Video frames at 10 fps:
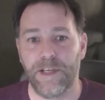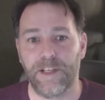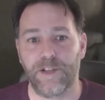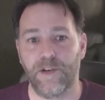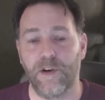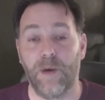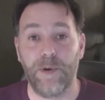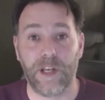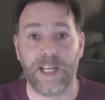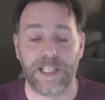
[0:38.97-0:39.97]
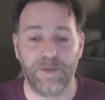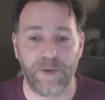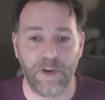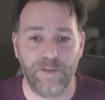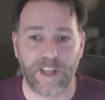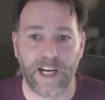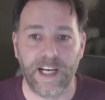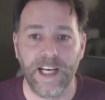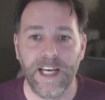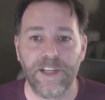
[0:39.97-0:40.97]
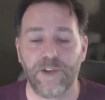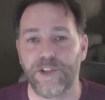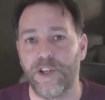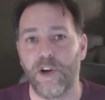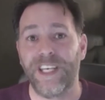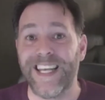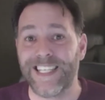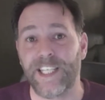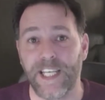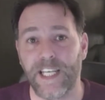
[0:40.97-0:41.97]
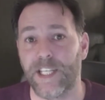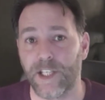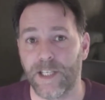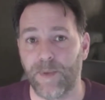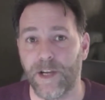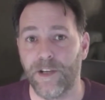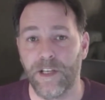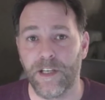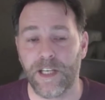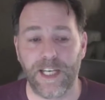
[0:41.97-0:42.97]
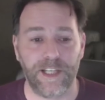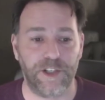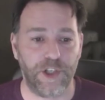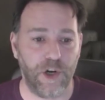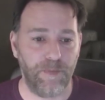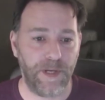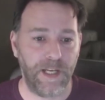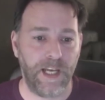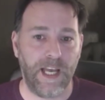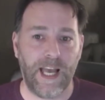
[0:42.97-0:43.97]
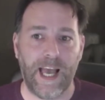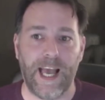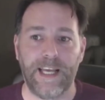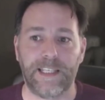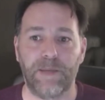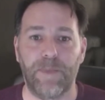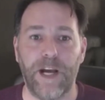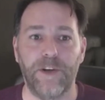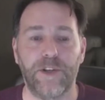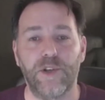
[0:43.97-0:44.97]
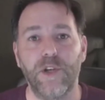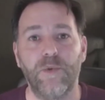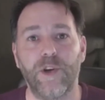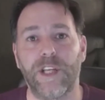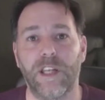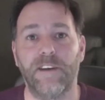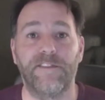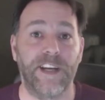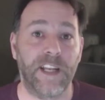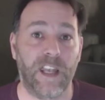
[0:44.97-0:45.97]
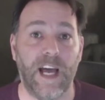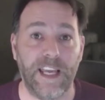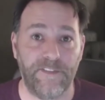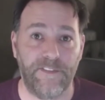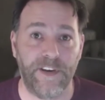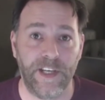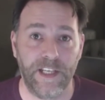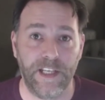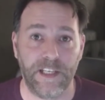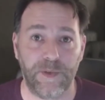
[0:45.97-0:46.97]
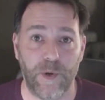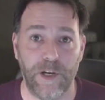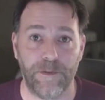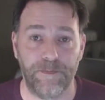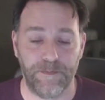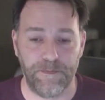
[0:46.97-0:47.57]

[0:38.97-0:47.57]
So I'll put a link down below for that. So it's not necessarily just about kind of your job. It's about doing what you love in life as well.